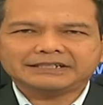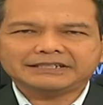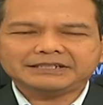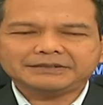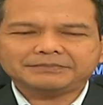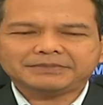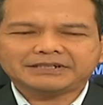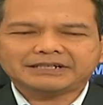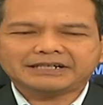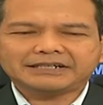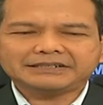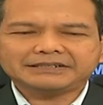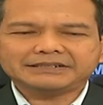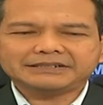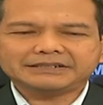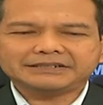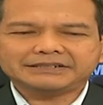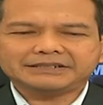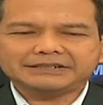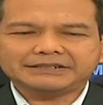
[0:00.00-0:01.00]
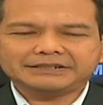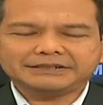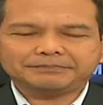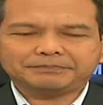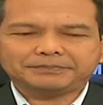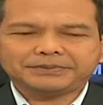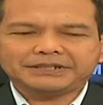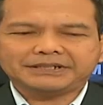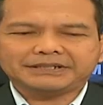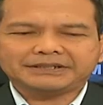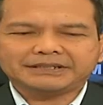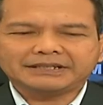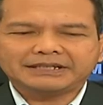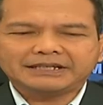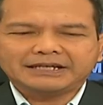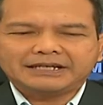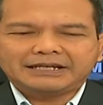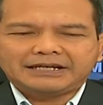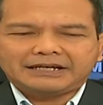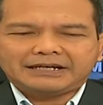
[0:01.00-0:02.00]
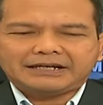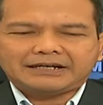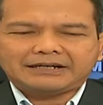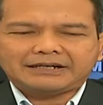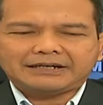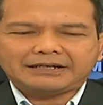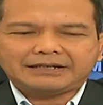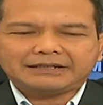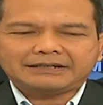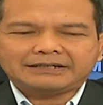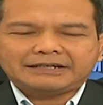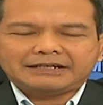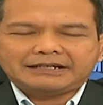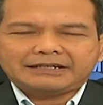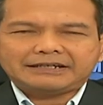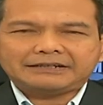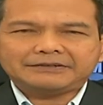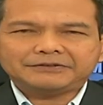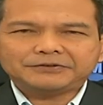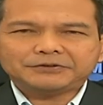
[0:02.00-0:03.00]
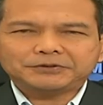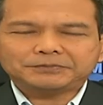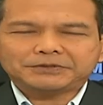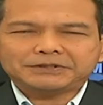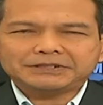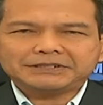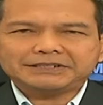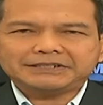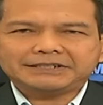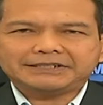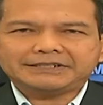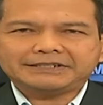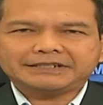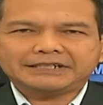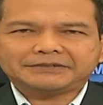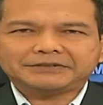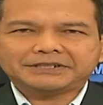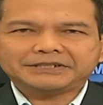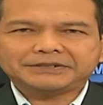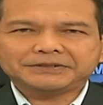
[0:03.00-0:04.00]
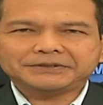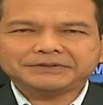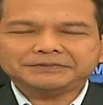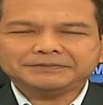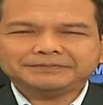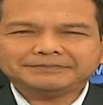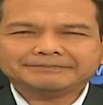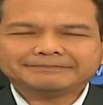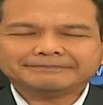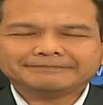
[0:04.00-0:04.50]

kini berada di Perth. Uh, hello, good morning, Nikki. How are you?